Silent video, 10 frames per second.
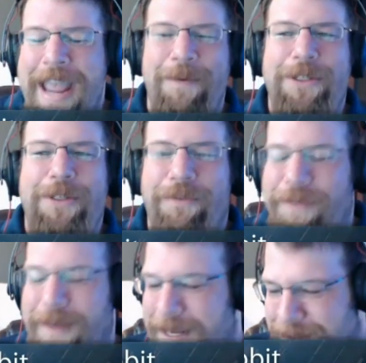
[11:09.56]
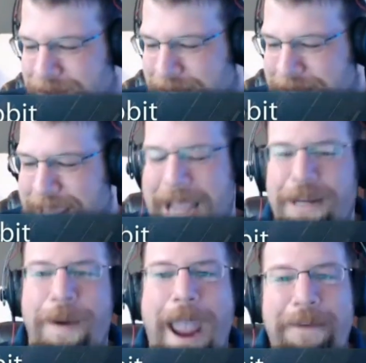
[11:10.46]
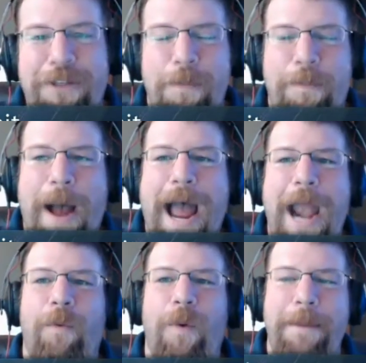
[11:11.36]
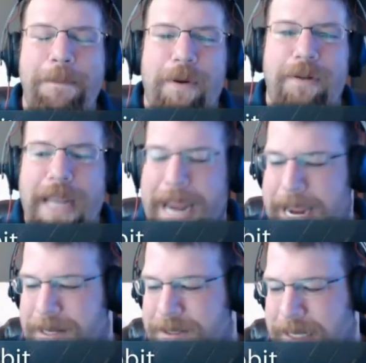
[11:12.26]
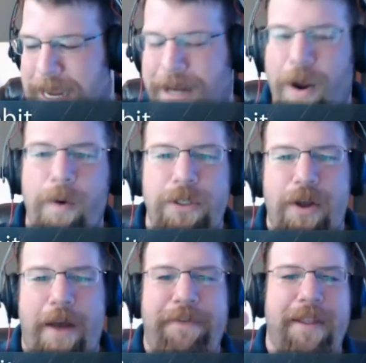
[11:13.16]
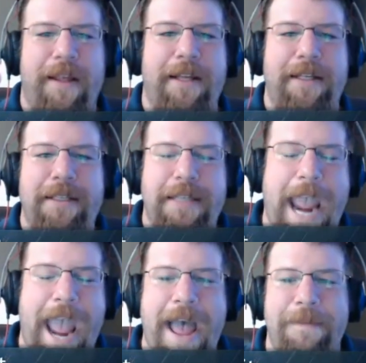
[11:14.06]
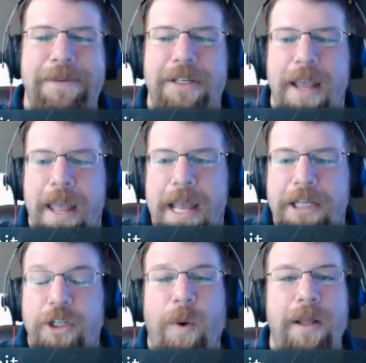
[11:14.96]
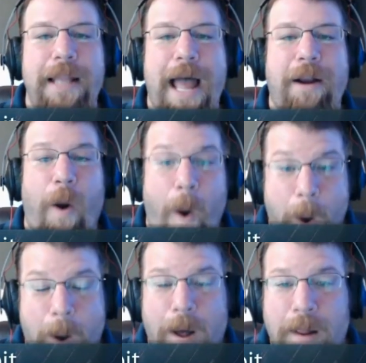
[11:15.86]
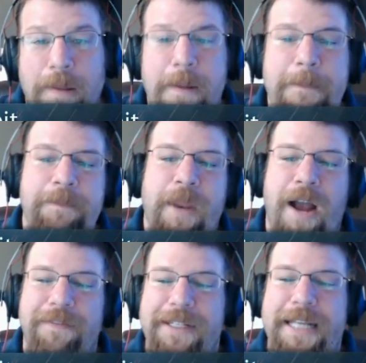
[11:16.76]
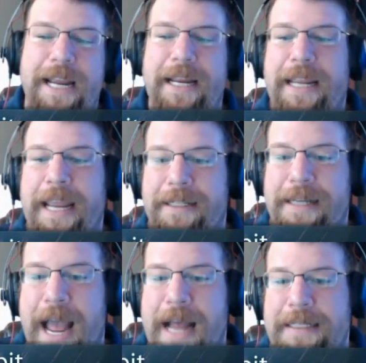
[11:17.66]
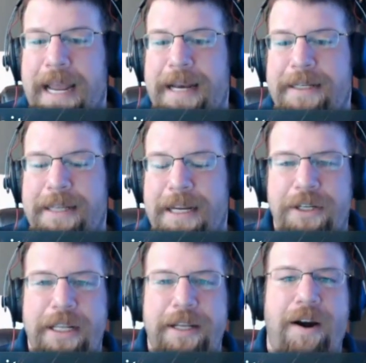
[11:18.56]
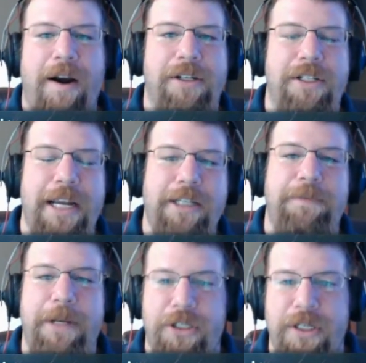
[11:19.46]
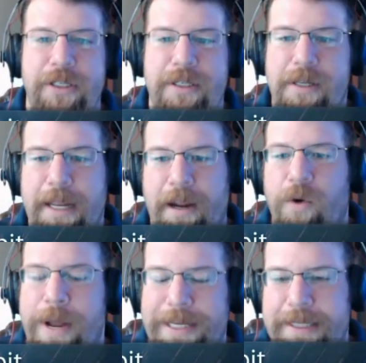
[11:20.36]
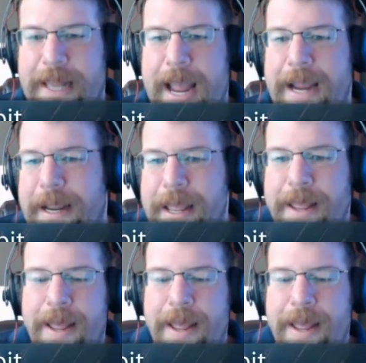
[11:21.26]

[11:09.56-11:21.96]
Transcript: it was revealed that you have to buy Red Bull cans and get codes off of the tabs to unlock all of the Taken King's content. Essentially, there are six missions, like a quest line,